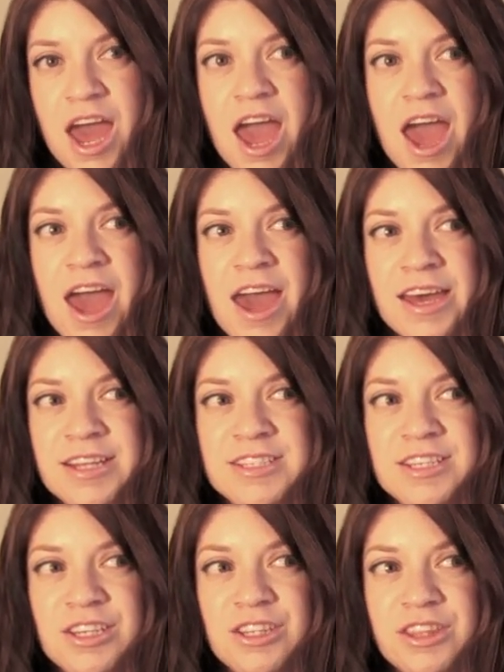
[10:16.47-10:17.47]

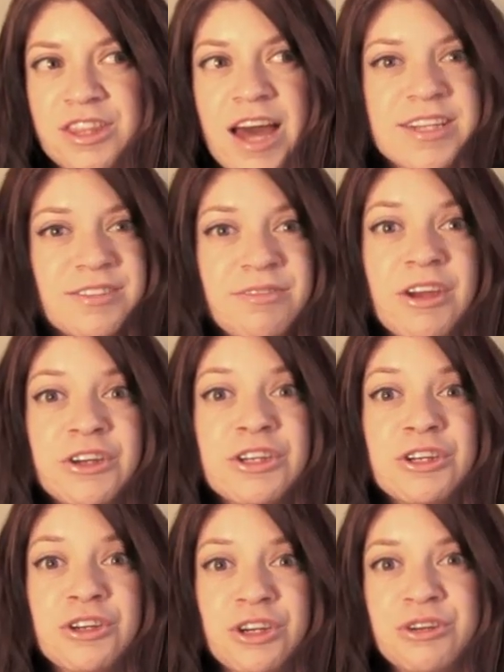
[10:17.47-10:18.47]
And that's
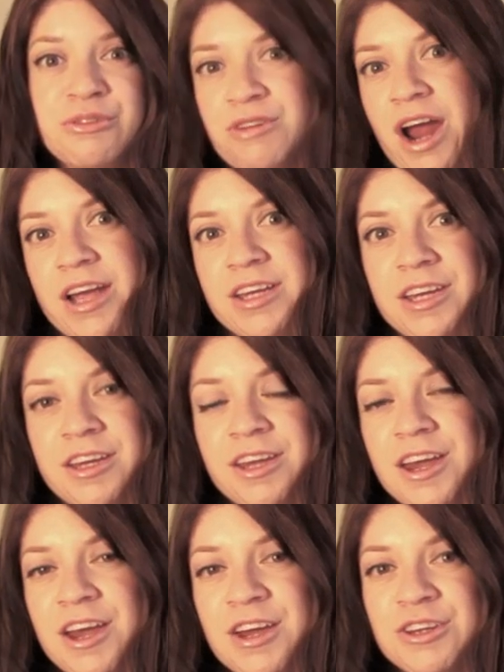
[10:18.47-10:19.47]
very nerve-wracking.